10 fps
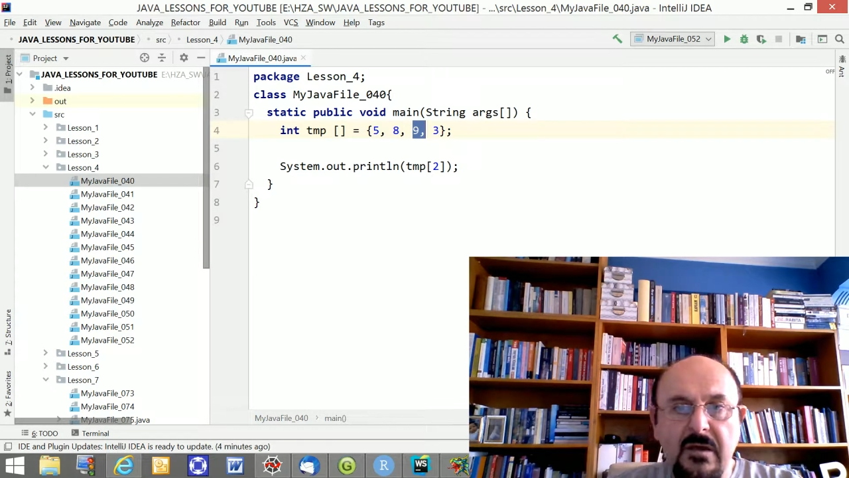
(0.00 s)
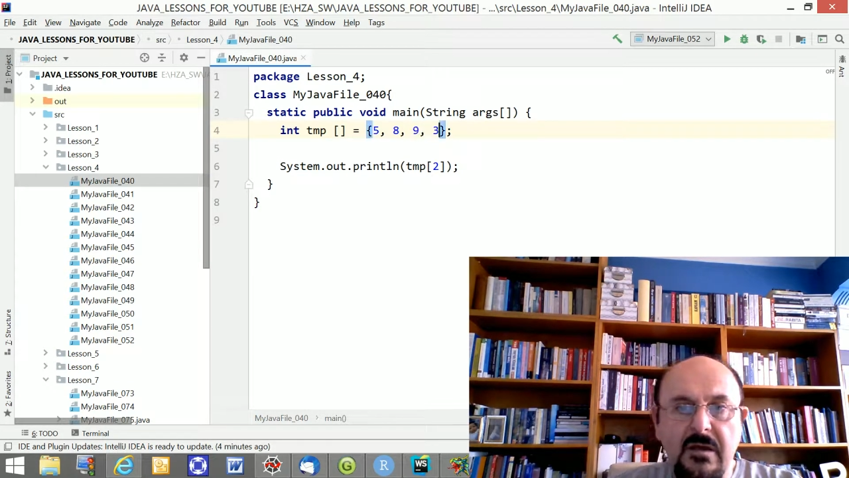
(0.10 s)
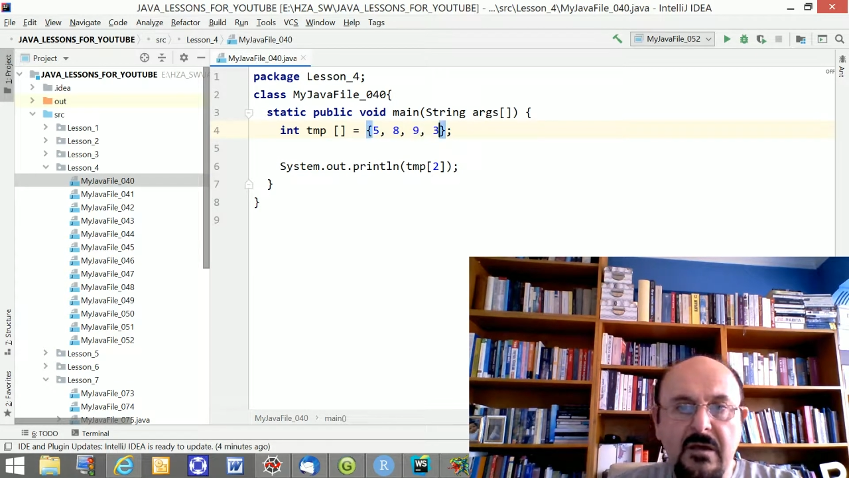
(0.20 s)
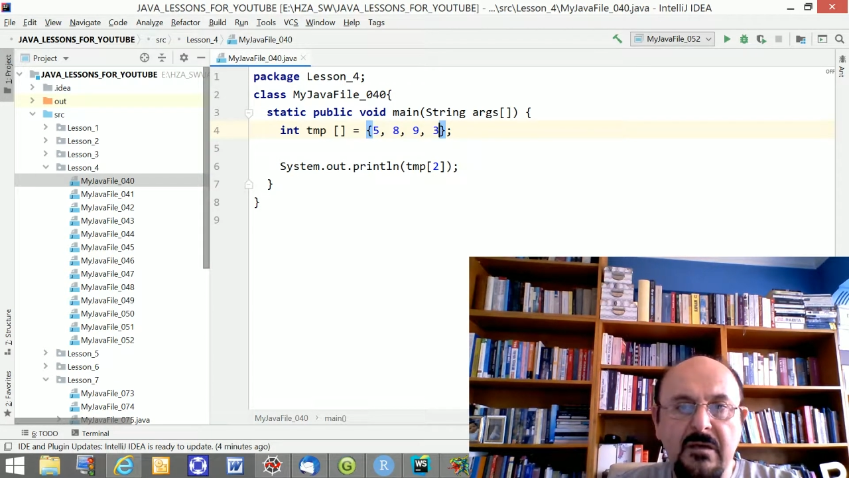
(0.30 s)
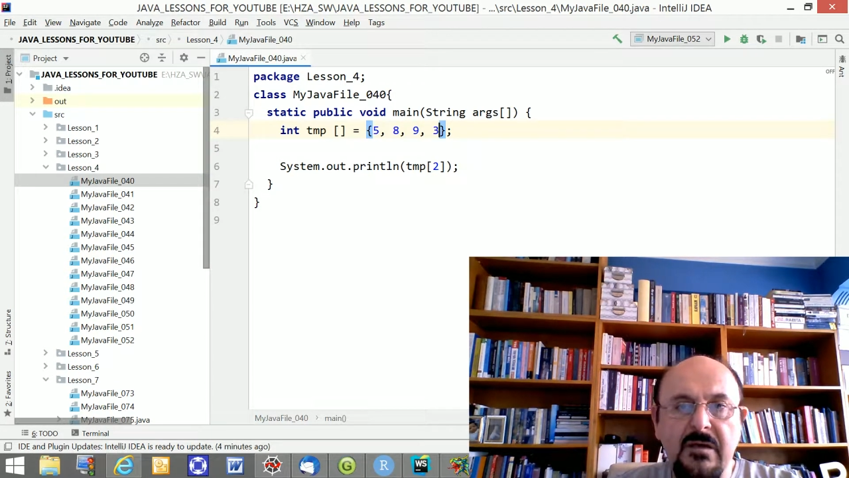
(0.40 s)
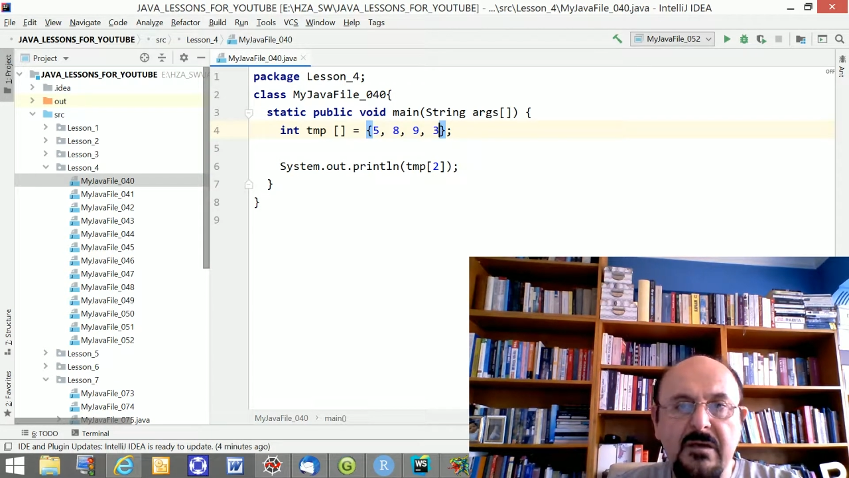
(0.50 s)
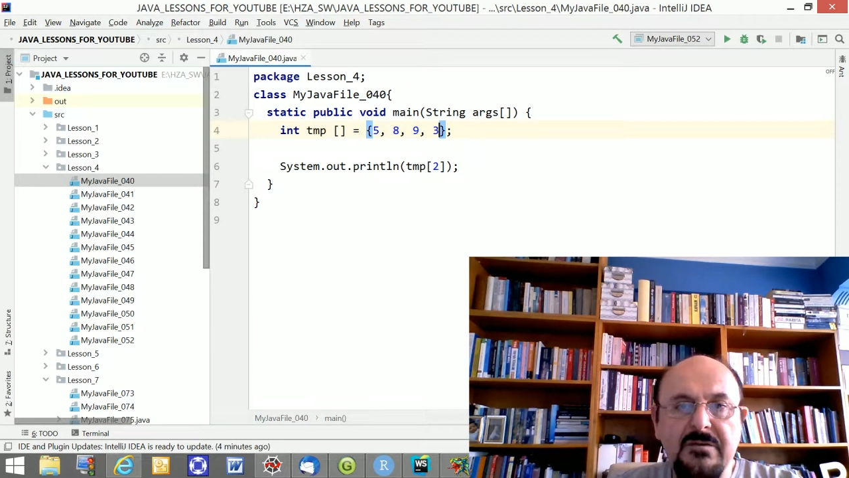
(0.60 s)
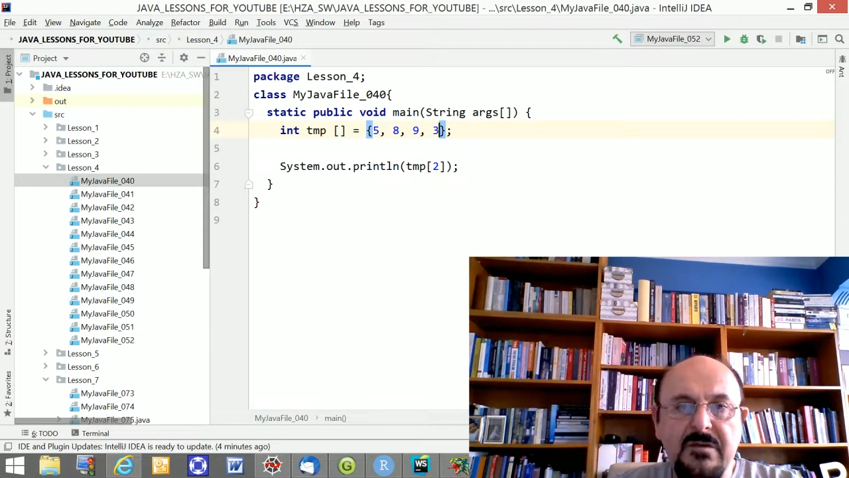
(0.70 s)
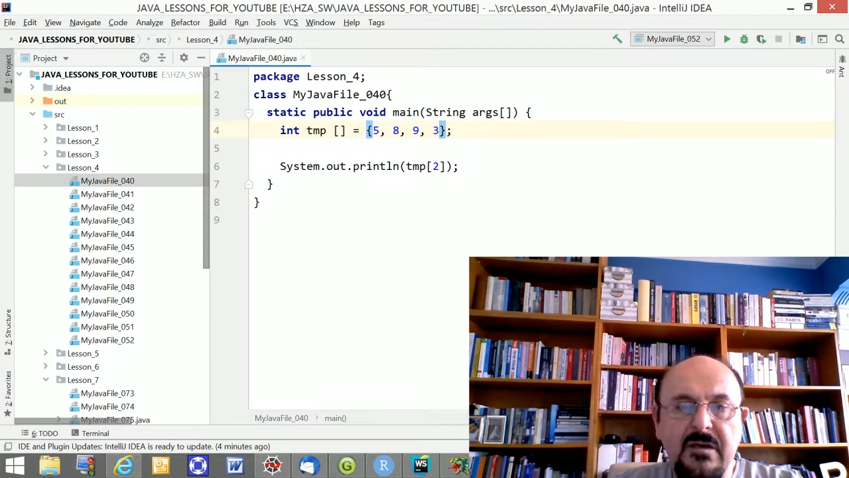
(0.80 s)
is